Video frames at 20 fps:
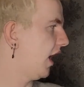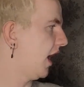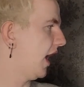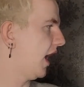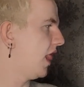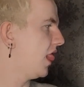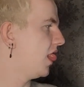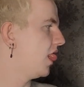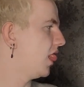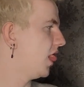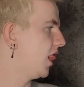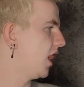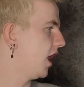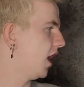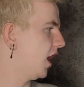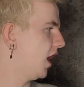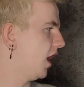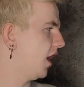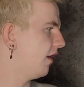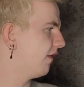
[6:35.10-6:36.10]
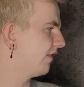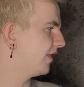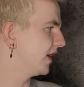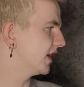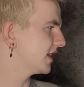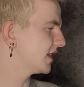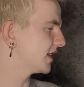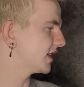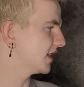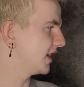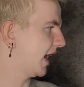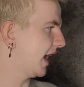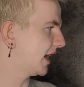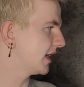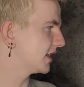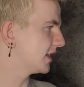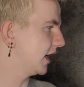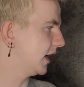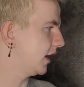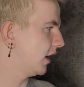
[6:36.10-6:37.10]
I love this
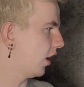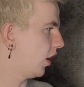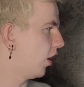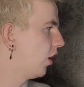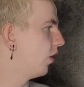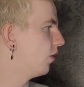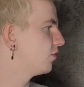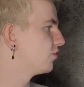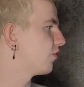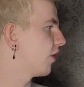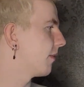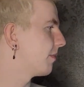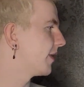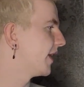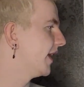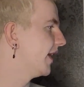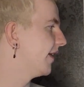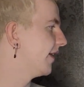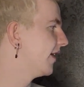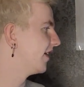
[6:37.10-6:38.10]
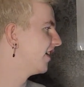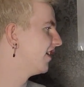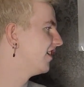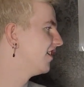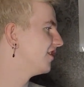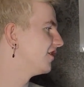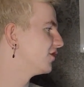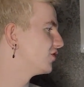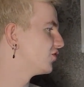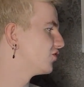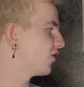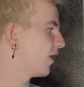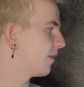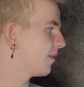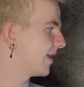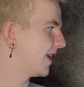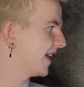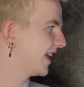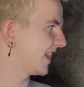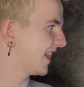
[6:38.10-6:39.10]
snake sing. Oh, dropping it.
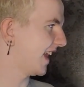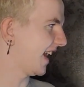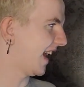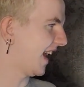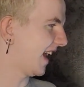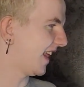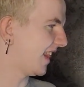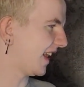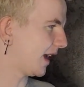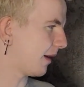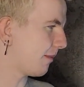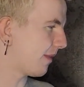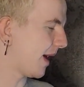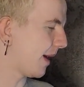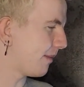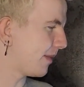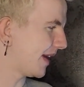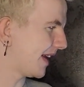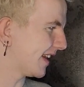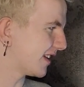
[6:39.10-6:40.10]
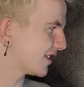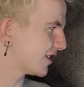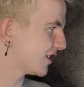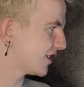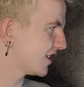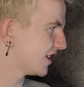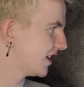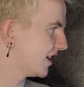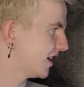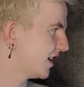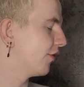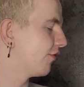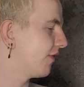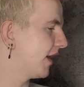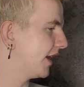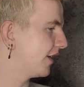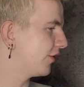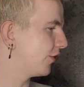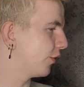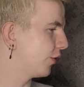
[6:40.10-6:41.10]
Dropping it at the end like a bad bitch. And the
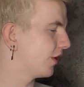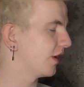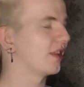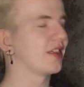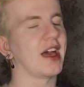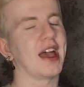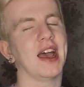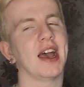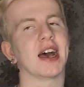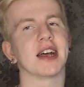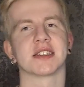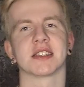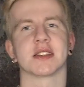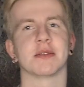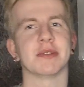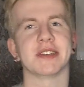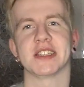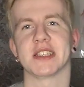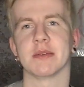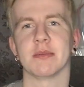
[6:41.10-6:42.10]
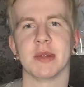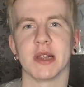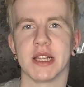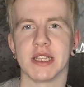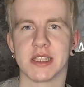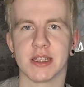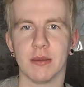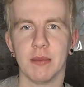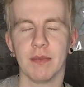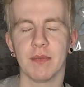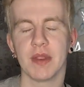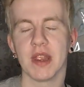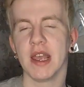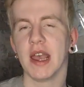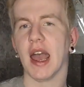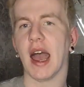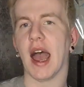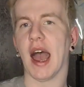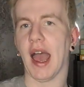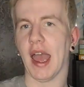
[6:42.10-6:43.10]
red door, that has to be symbolism.
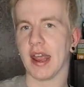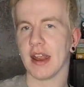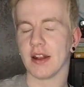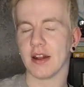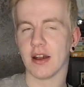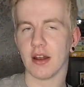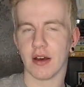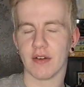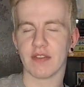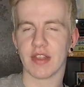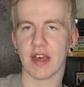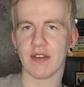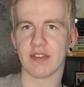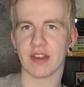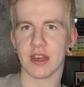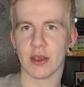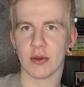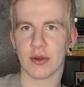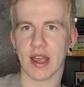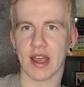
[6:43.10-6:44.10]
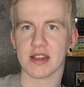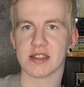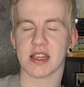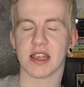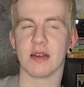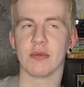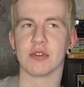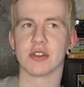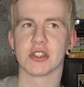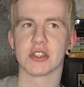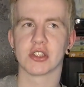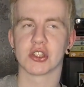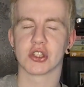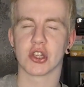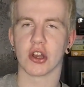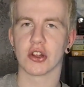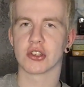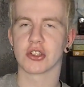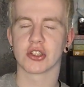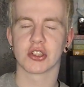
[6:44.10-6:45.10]
I love that video, guys. It was
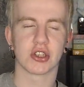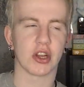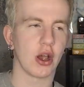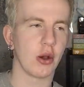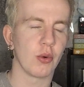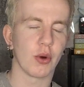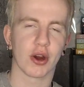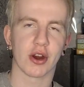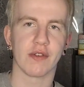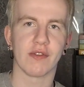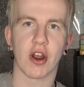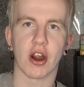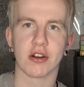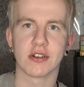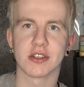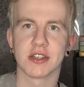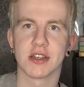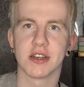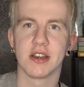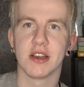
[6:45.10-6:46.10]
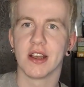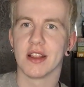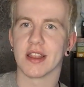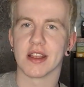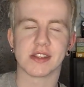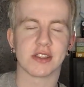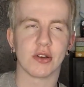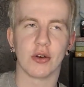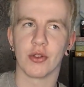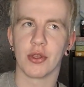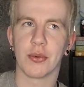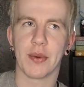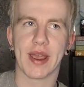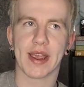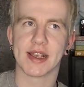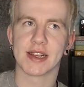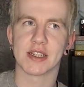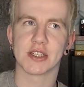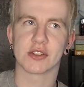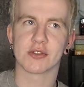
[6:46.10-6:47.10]
such a work of art. That's the only way
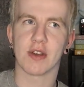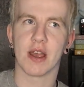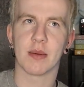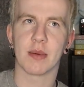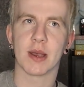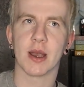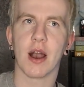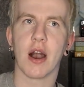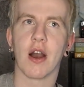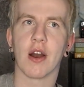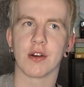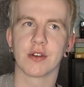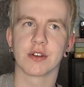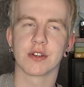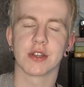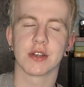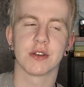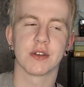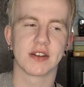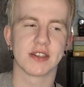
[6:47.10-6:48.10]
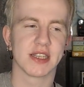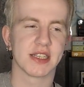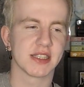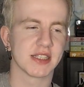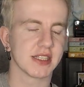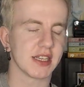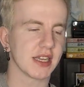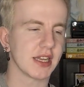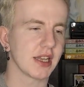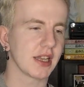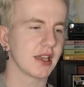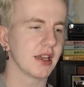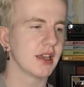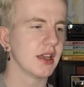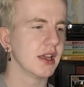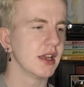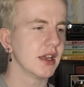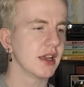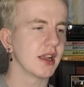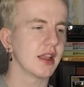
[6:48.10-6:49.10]
I can describe it. Art, artistic,
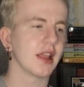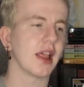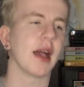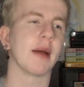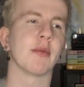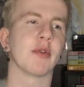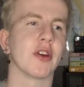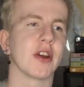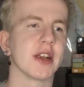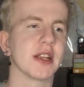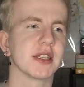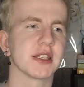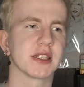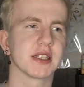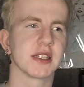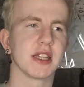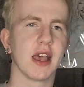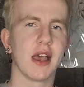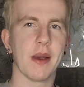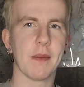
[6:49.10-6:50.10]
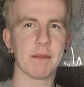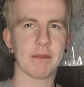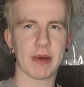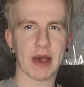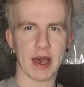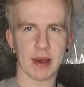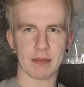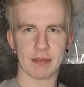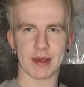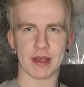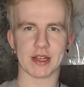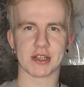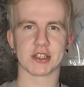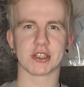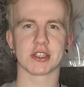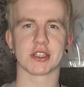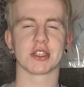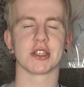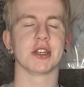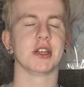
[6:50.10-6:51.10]
glamorous, bad
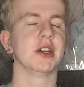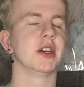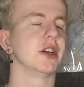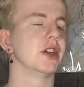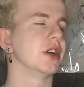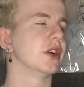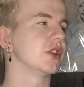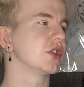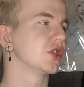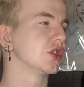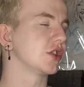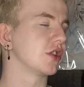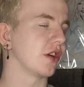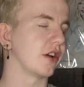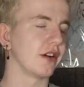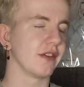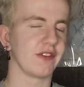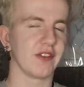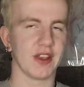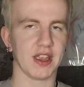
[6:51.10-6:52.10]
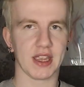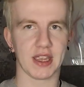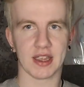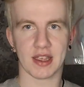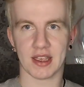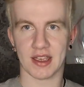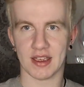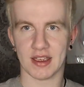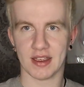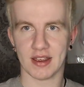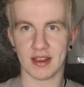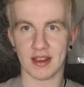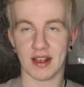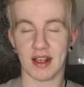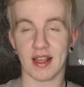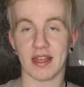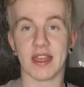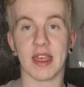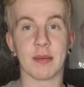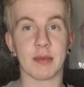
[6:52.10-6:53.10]
bitch, serving.
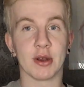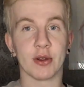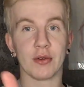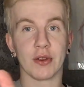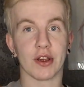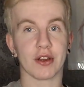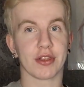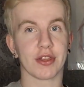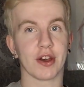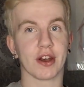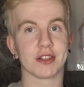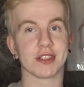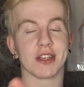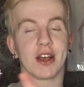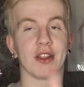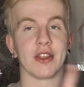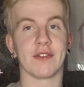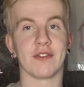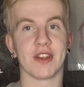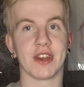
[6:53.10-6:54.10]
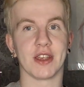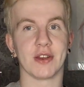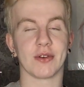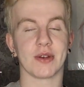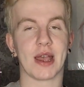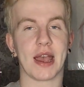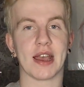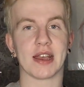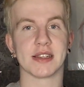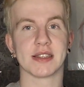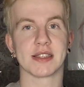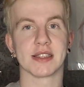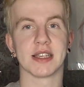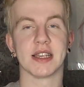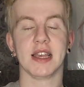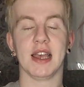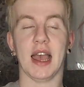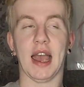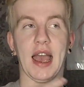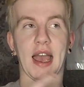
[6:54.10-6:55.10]
Let me know your thoughts on the video, guys.
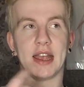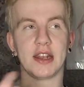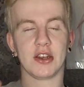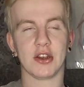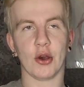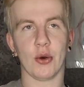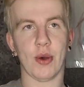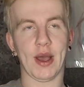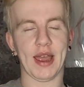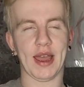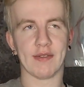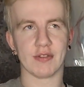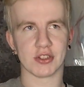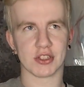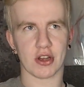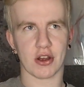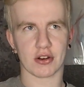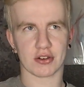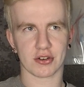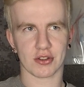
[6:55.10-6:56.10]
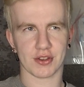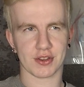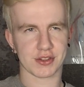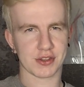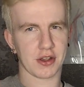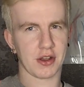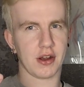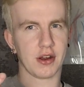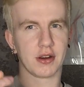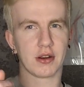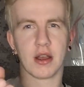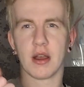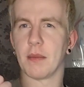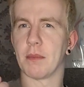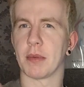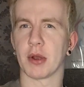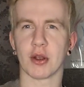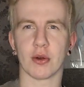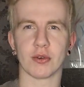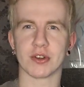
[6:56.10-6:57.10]
I know I haven't talked on the song,
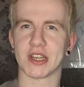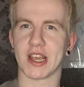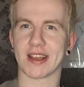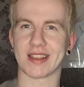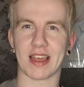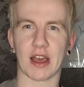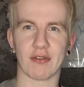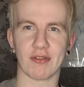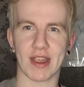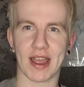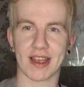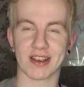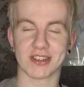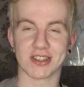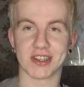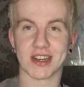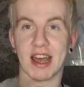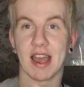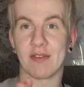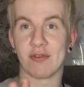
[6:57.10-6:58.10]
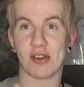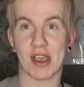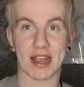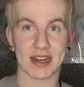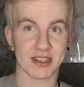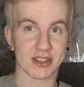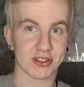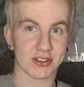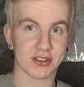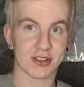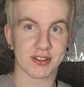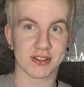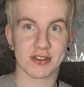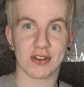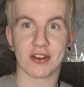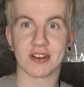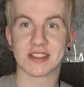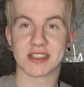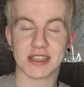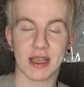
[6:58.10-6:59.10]
but go check that reaction. I've reacted to the
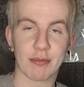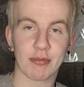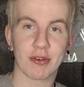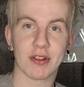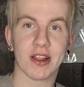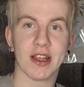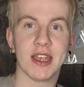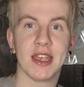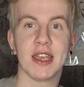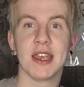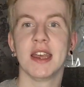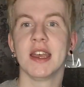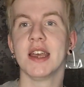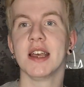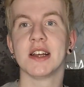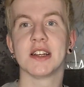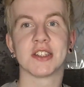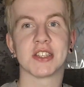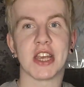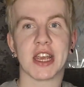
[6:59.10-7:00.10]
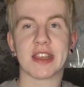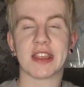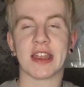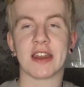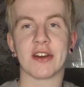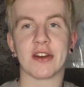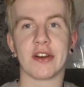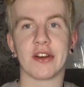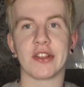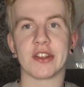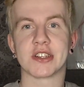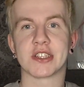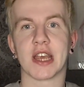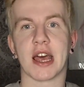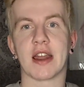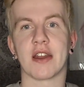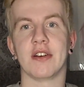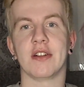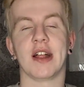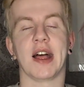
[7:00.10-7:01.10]
song separately. Check that out on the
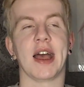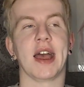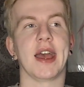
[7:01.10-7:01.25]
channel